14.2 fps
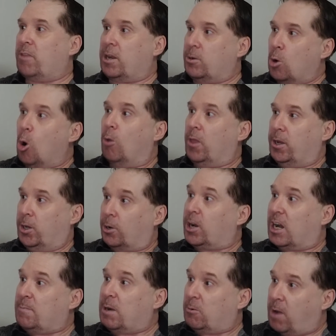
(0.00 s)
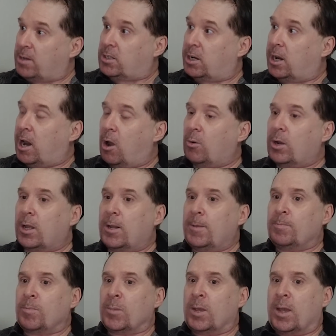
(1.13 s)
They know that you're going to be renting it out,
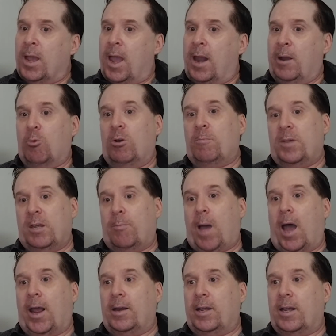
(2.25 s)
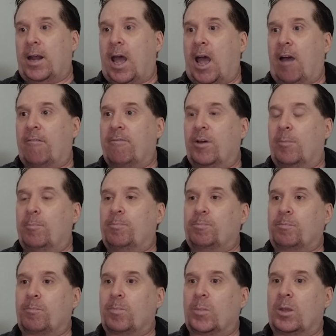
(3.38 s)
and it wouldn't be a bad idea to have them,
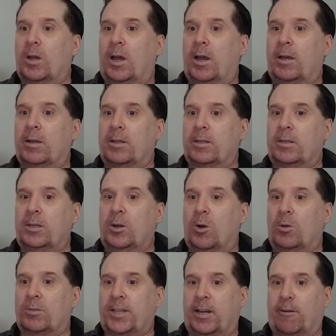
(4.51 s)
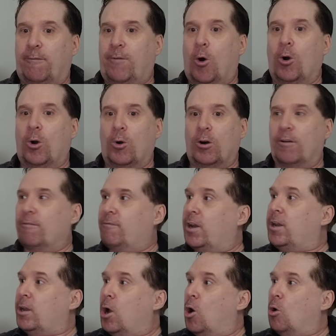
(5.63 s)
take a photo or a
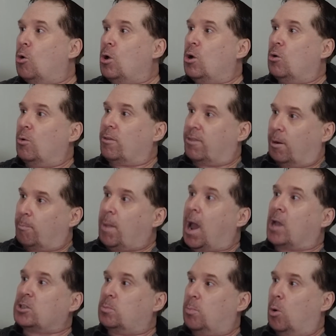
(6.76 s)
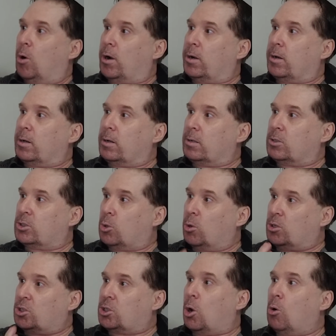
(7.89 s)
video with their passport, so
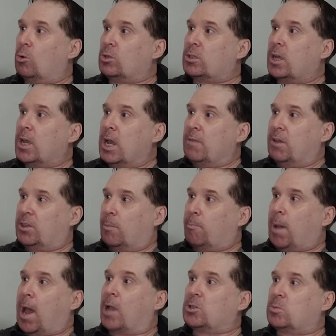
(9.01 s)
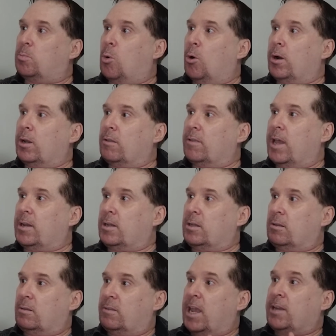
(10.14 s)
it shows that the passport that
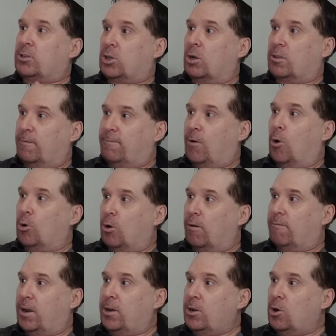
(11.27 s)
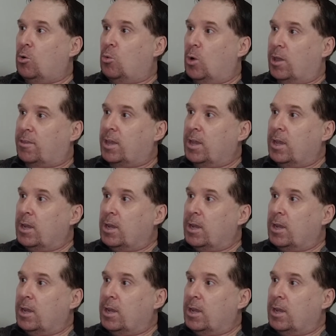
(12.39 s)
they took the photo or video with